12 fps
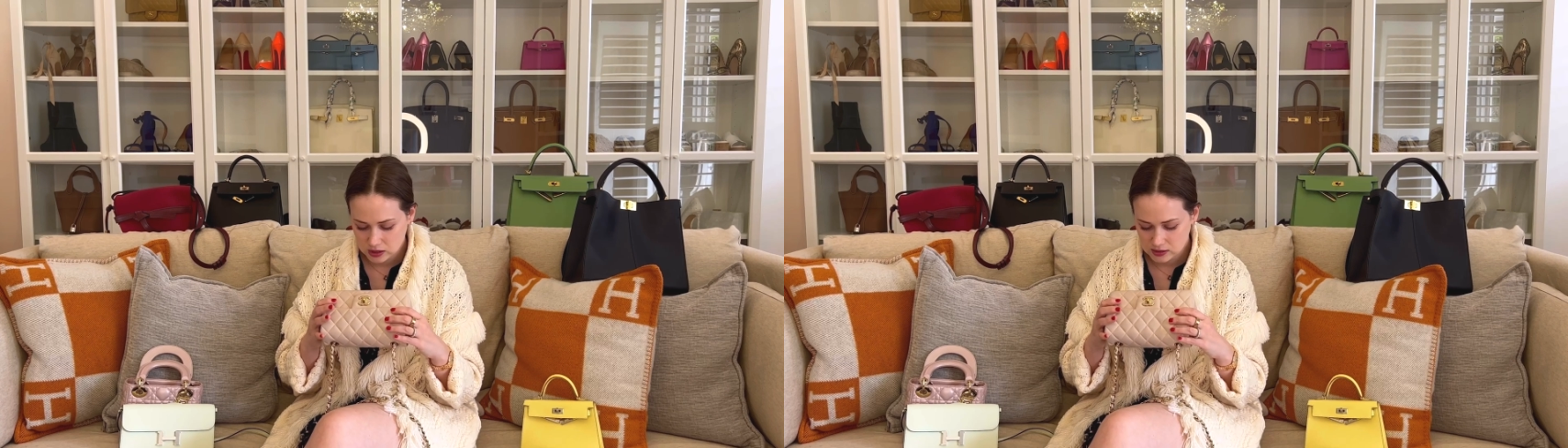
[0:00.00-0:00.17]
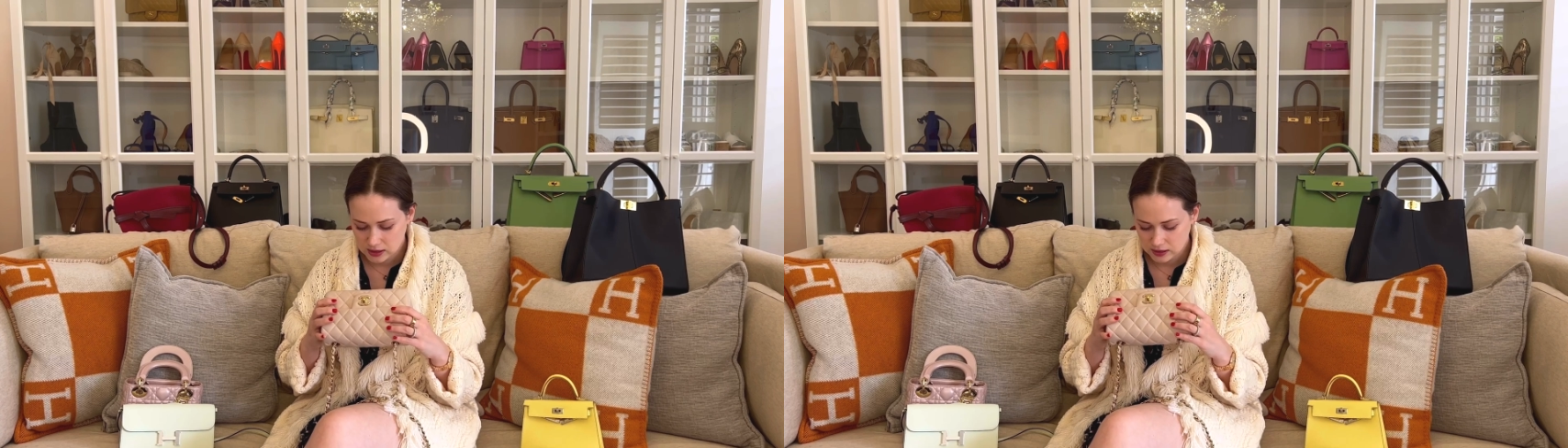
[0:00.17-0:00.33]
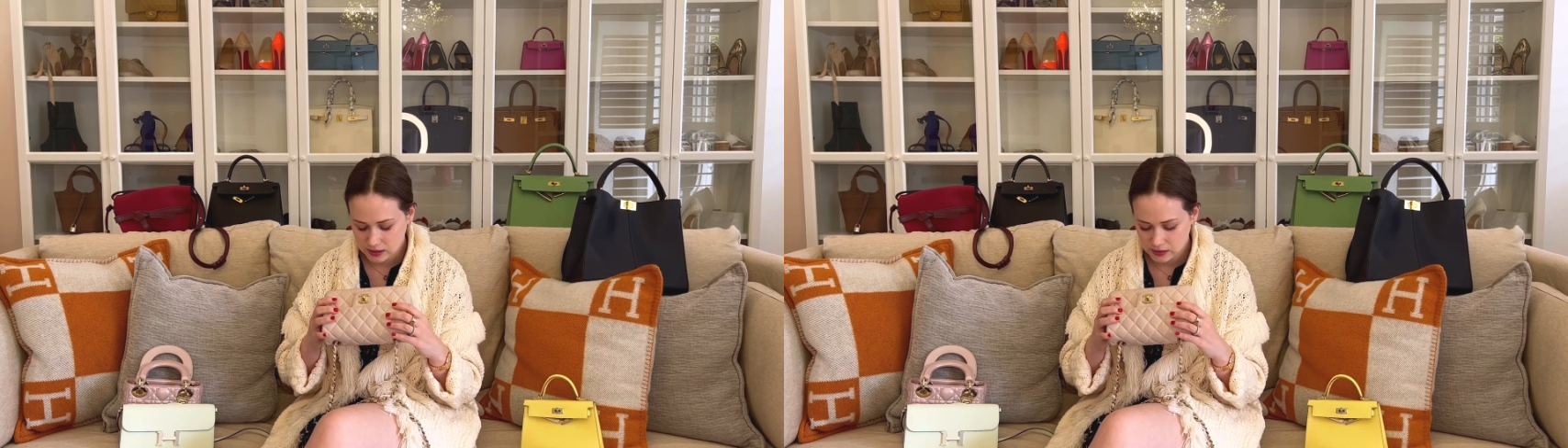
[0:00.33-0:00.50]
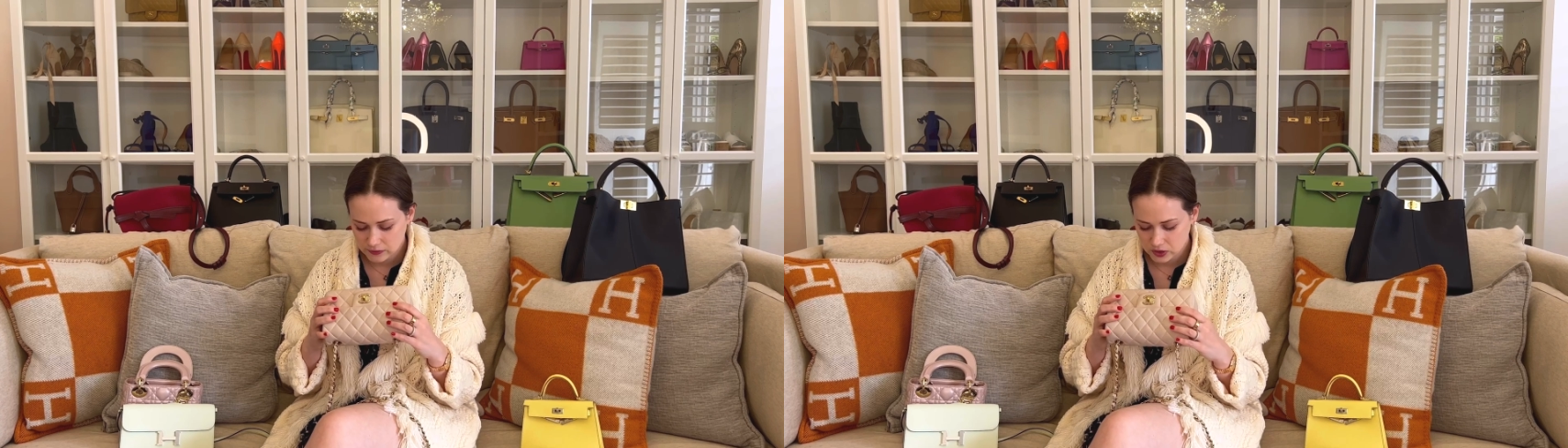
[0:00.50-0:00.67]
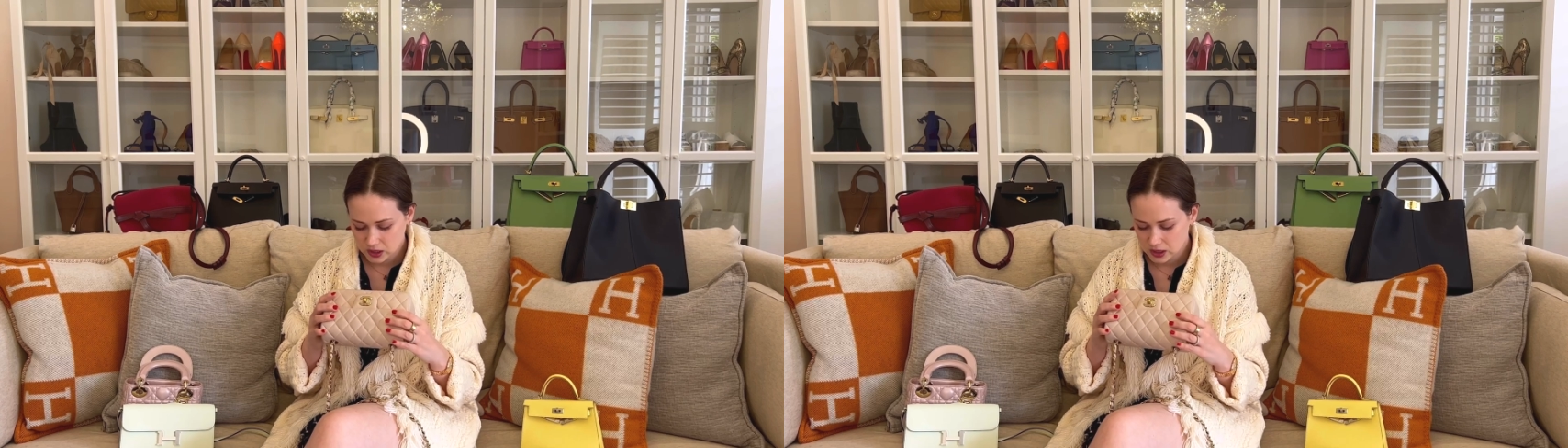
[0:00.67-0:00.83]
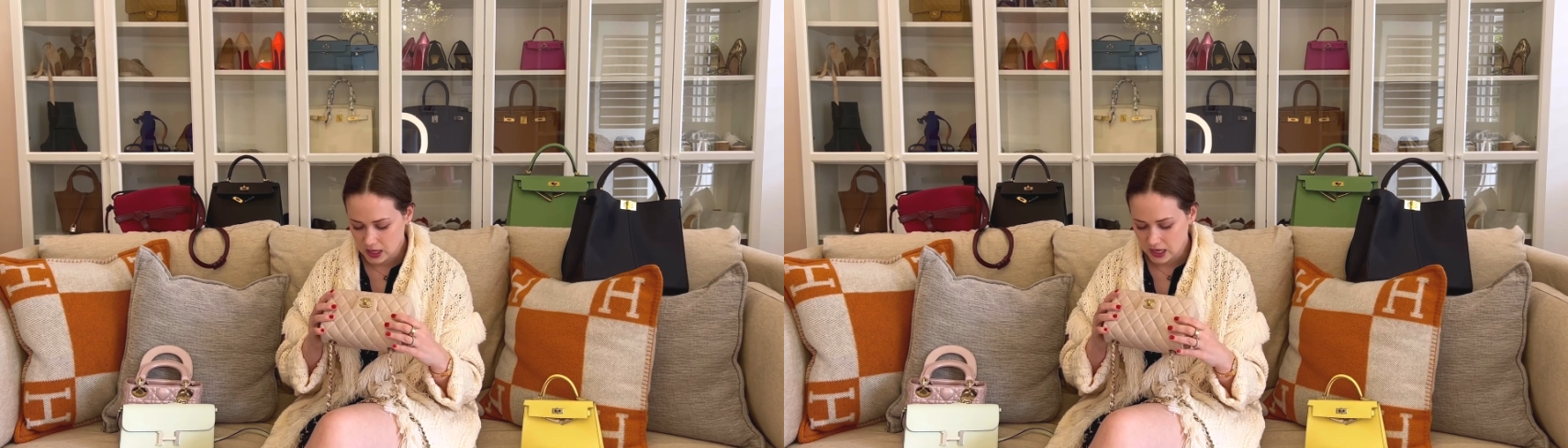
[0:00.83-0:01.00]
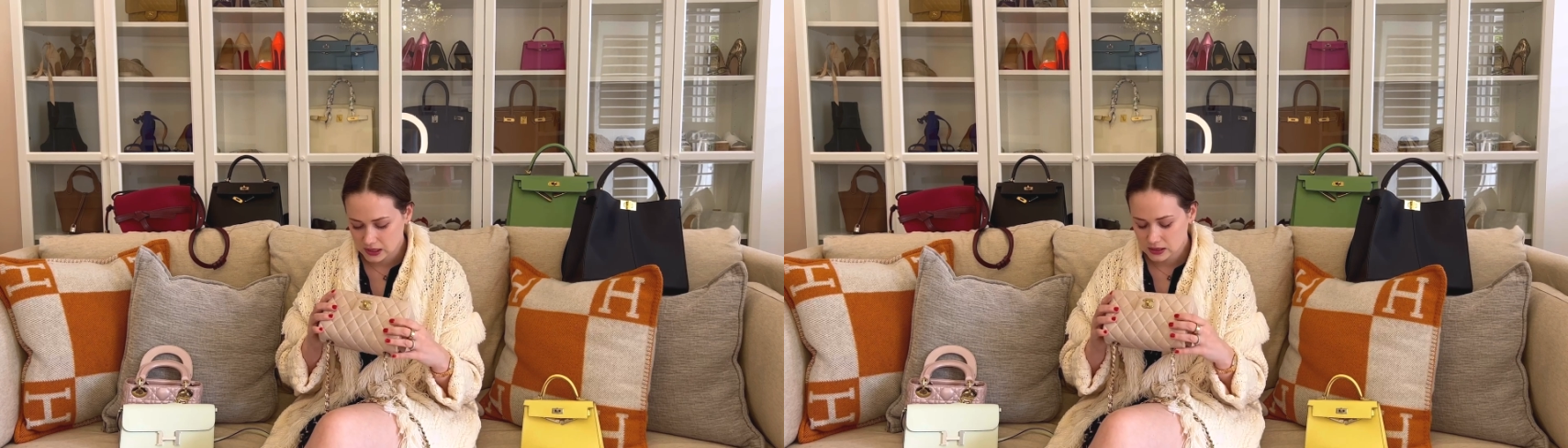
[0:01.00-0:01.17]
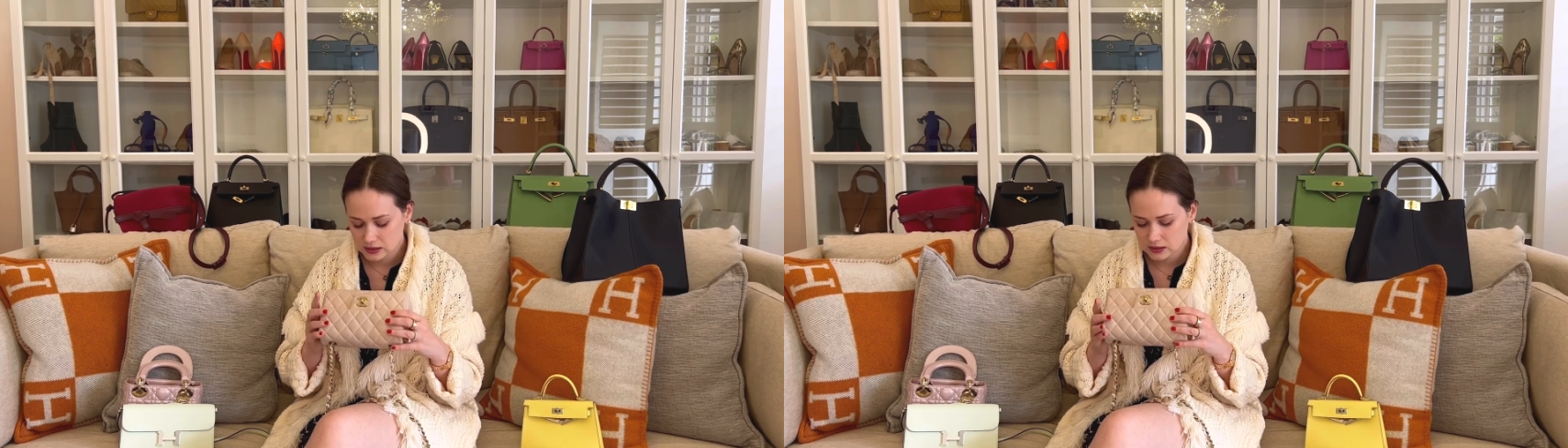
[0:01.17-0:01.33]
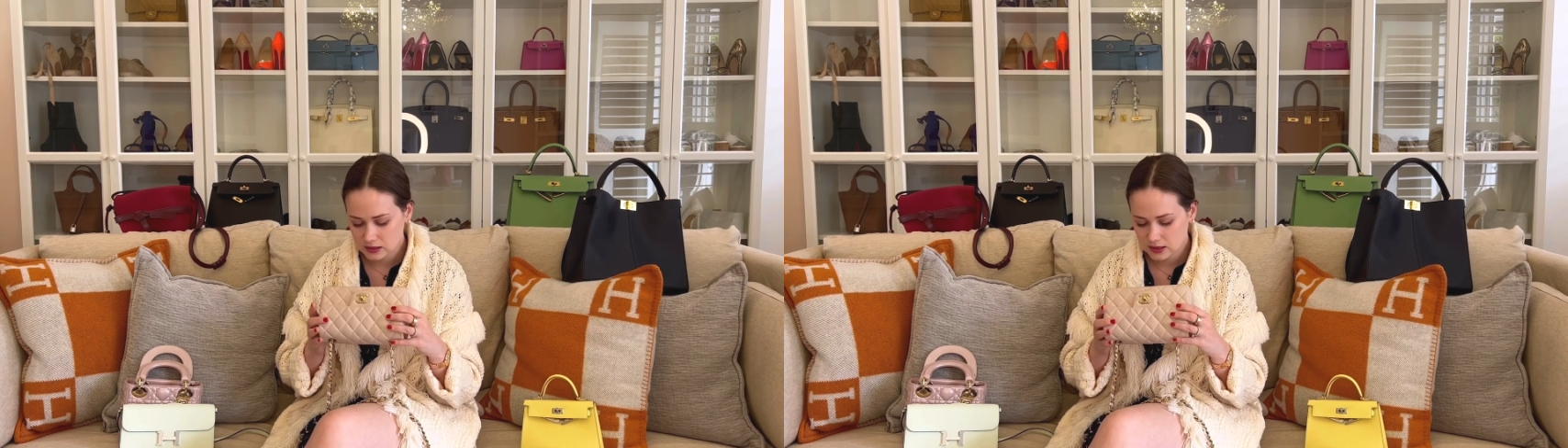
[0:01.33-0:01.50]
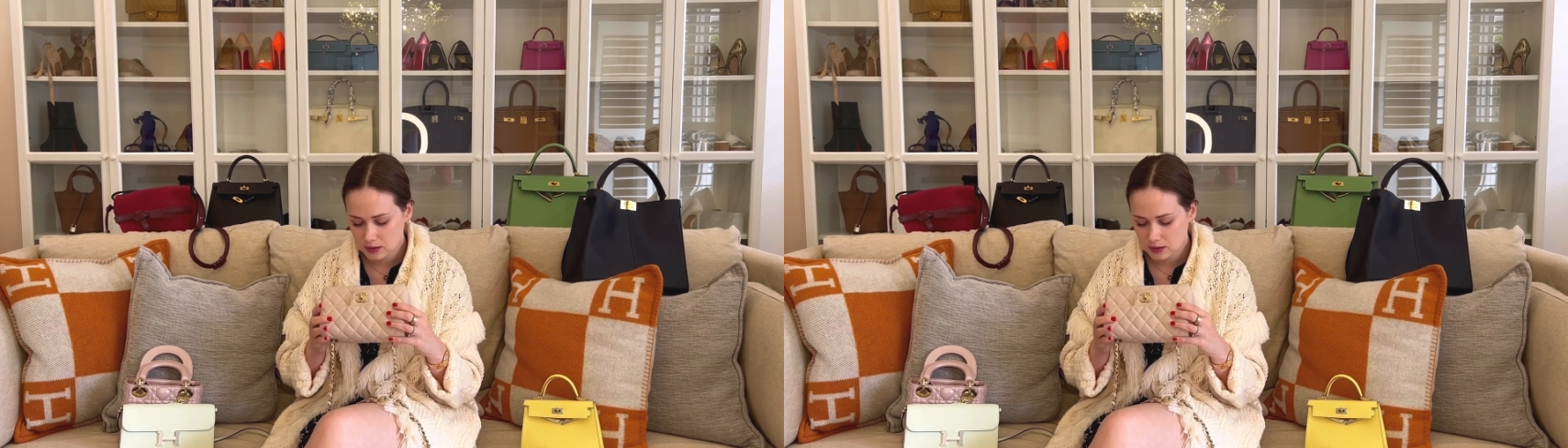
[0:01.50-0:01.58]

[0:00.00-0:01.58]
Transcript: is uneven, and this is,